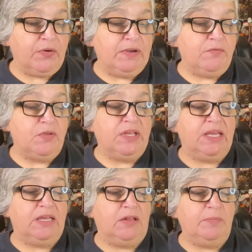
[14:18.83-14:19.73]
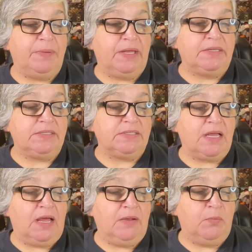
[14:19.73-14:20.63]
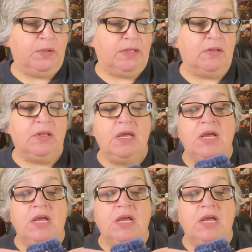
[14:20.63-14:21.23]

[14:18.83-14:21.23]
in for the heel, but I will.